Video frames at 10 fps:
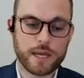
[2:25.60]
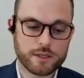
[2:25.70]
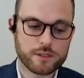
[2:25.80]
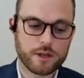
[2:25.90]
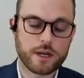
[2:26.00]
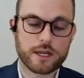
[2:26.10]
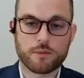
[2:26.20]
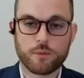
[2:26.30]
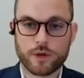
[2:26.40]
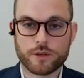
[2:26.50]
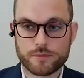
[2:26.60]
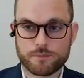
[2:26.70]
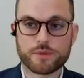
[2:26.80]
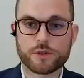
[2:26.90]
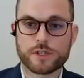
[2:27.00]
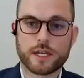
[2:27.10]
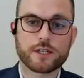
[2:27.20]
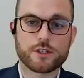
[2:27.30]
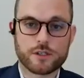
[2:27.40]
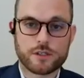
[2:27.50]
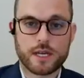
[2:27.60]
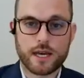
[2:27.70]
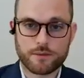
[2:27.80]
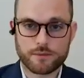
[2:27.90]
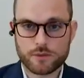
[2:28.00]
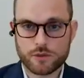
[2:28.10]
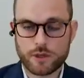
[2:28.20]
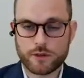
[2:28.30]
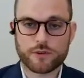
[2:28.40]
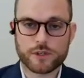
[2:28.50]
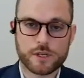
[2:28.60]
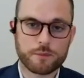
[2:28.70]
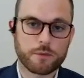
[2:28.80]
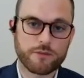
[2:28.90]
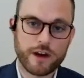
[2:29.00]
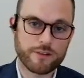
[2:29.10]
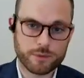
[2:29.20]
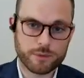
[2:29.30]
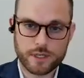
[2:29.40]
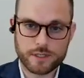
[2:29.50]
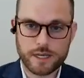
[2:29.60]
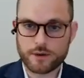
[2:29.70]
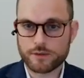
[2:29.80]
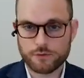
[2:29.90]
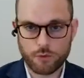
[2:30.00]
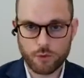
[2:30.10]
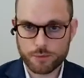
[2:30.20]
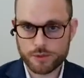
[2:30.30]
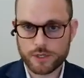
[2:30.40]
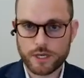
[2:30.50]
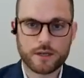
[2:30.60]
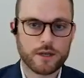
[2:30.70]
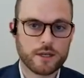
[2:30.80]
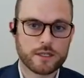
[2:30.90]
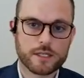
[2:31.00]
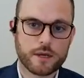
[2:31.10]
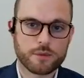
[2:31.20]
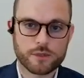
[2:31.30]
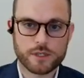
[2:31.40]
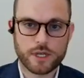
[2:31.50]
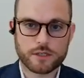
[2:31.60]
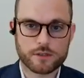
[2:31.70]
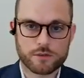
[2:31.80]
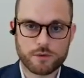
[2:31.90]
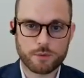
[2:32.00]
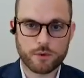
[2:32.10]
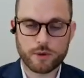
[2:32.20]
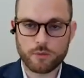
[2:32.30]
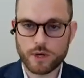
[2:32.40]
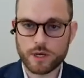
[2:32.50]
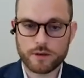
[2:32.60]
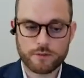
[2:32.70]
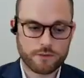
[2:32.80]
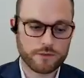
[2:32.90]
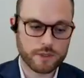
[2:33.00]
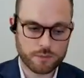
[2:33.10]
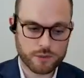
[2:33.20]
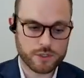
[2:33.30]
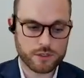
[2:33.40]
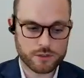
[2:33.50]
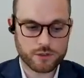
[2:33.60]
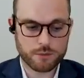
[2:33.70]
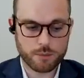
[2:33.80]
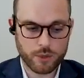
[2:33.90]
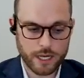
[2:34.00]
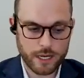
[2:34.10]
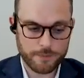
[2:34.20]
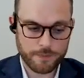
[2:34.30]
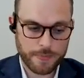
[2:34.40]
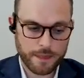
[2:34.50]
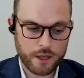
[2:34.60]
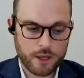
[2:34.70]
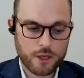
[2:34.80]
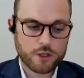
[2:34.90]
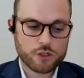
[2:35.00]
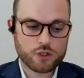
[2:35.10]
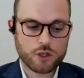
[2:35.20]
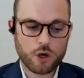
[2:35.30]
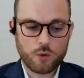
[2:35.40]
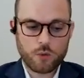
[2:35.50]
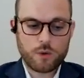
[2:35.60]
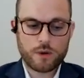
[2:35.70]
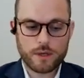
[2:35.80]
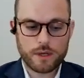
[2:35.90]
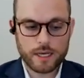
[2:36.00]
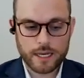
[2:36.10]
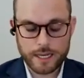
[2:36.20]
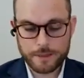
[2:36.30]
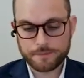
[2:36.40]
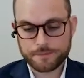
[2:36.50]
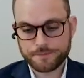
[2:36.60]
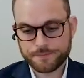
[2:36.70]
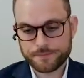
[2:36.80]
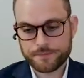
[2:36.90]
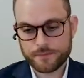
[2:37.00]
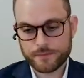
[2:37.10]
based on what your percentage is down. So like for example, 5% down is 4%, 10% is 3.1, 15% is 2.8. So um,